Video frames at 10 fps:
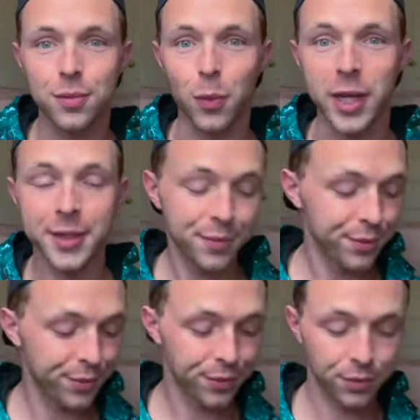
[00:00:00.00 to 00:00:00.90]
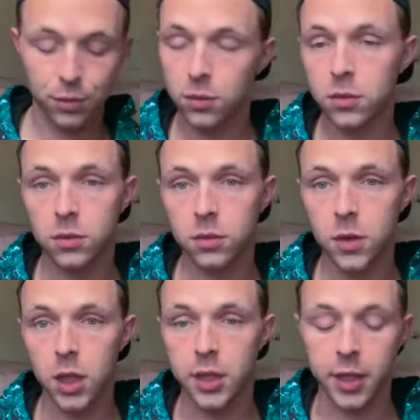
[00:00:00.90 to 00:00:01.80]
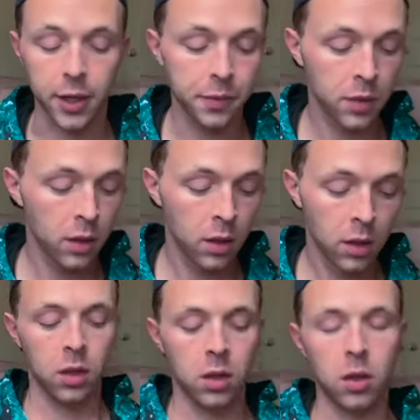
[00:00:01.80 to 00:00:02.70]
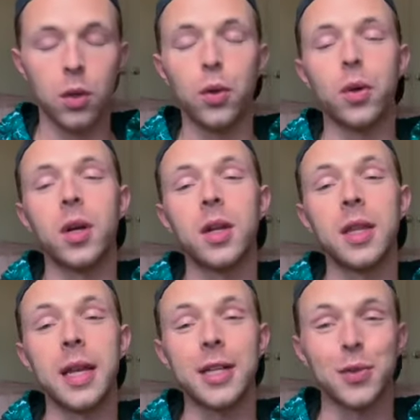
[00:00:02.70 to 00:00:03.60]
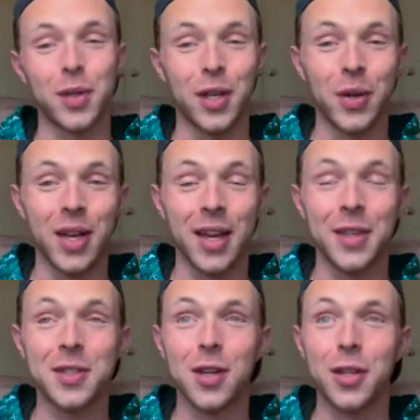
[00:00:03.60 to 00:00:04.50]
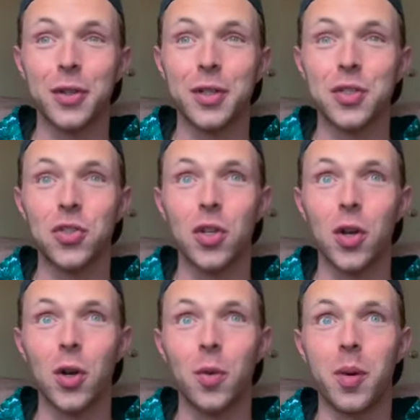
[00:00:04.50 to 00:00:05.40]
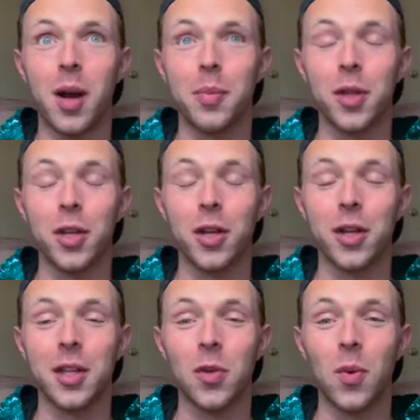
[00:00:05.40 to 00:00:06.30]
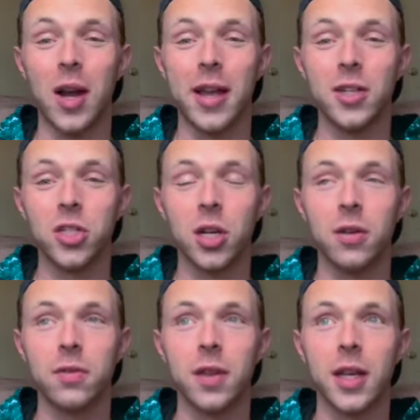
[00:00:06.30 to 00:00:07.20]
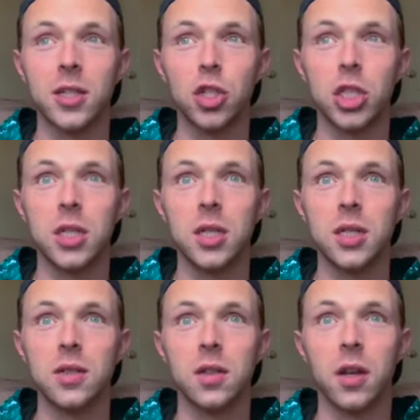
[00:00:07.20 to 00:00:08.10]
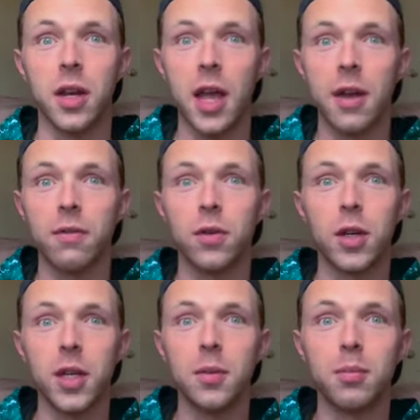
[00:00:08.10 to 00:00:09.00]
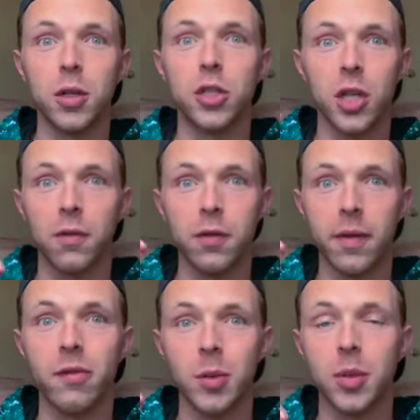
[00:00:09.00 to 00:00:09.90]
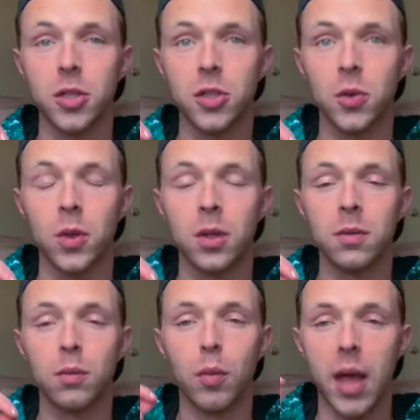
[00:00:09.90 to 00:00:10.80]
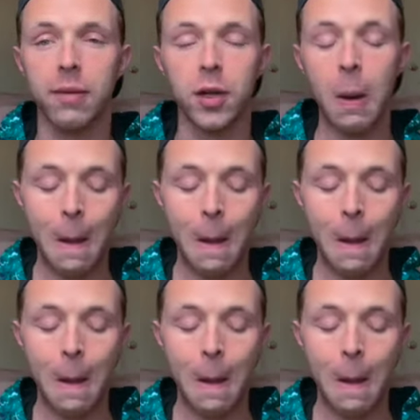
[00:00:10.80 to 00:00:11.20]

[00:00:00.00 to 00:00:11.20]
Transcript: when? Couldn't tell you. Ooh, the next one. Okay, this author is so popular in the YA shelf. Like, she is on every bookshelf of every bookstore ever.